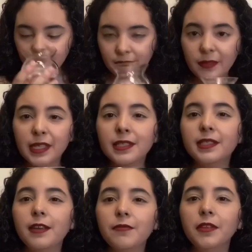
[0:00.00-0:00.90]
It's
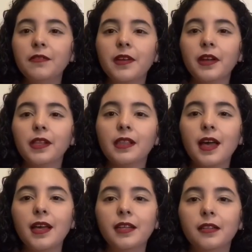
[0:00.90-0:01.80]
definitely very
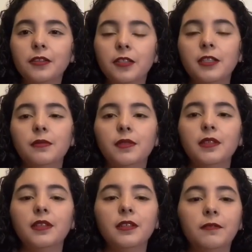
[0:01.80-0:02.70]
light, crisp.
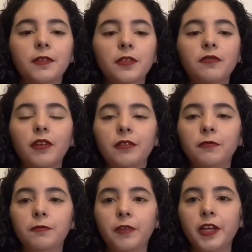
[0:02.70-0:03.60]
It feels very
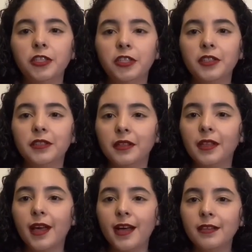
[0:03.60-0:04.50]
fresh in the
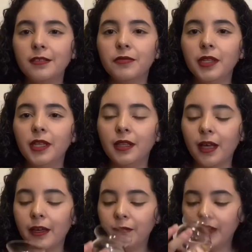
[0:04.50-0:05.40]
glass, really
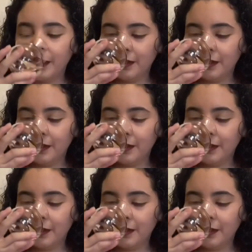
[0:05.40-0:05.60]
lively.